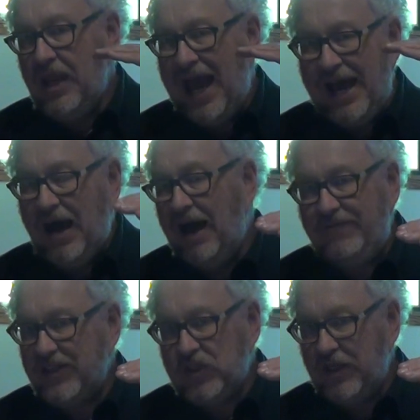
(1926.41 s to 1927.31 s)

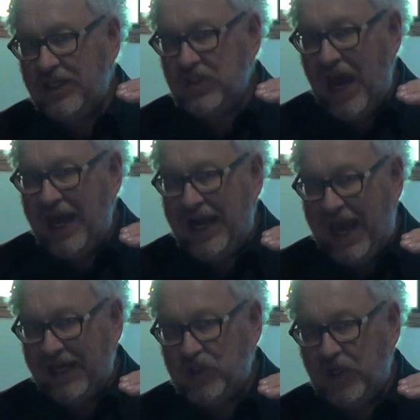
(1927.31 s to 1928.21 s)
Obviously, that's not an
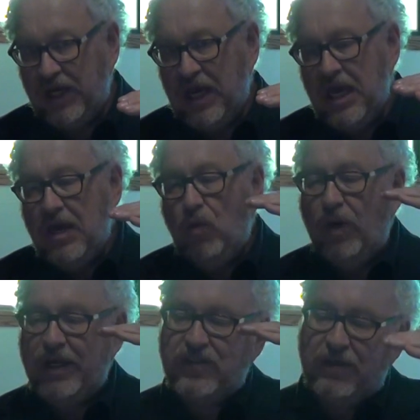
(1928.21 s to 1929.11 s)
accident.
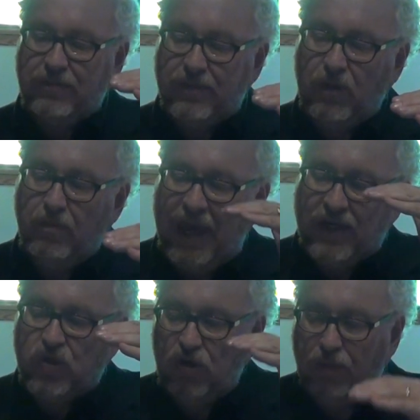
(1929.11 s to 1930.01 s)
What is it
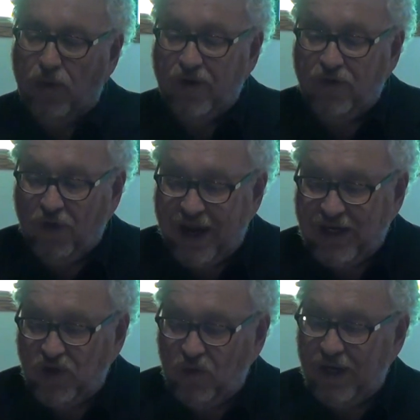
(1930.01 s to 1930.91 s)
meant to portray
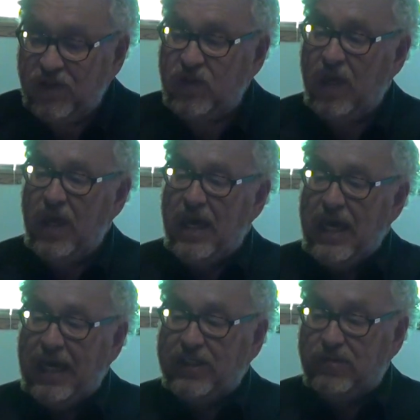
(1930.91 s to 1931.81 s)
to us?
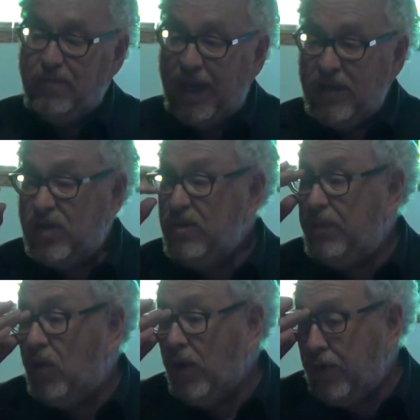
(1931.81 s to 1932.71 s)
It's meant to
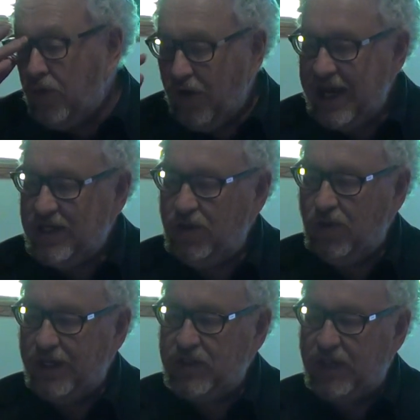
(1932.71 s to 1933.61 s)
portray to
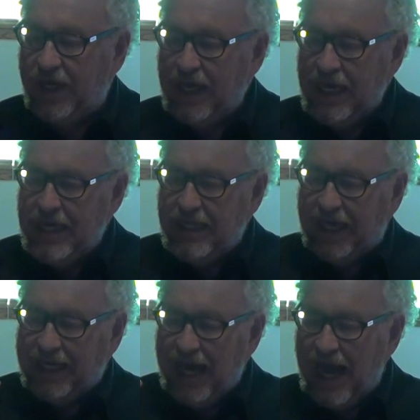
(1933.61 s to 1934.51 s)
us that
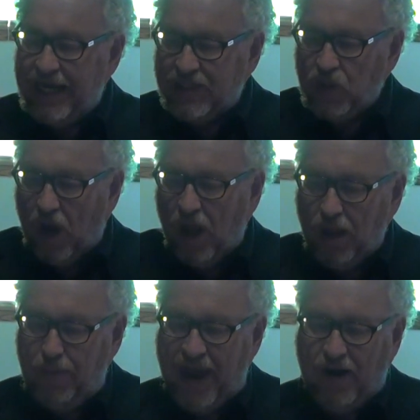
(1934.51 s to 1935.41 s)
God is
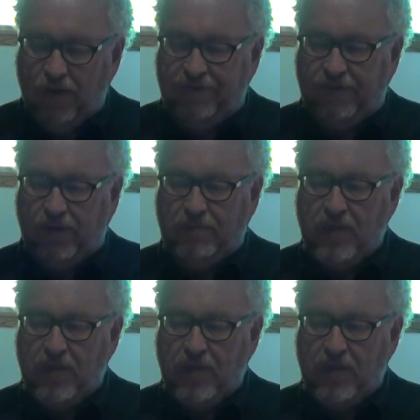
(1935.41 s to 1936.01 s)
all-powerful.